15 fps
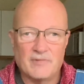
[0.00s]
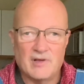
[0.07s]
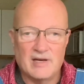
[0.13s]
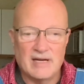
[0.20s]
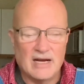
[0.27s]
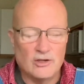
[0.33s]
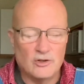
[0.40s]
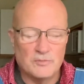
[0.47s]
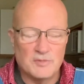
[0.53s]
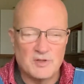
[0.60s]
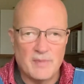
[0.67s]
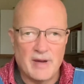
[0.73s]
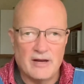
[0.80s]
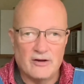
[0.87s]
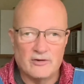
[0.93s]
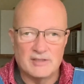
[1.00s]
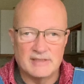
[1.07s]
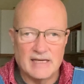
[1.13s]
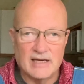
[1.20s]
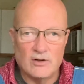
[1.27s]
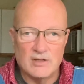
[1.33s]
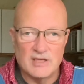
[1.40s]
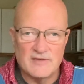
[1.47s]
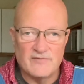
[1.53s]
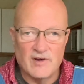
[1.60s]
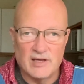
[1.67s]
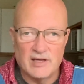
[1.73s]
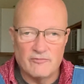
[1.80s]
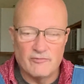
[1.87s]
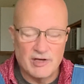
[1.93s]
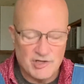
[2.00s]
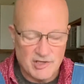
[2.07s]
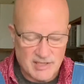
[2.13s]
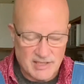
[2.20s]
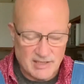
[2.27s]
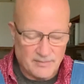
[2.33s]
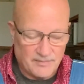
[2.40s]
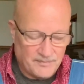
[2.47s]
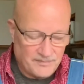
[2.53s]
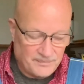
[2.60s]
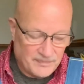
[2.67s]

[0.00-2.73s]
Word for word: an heirloom tomato because they get all these funky ridges in them.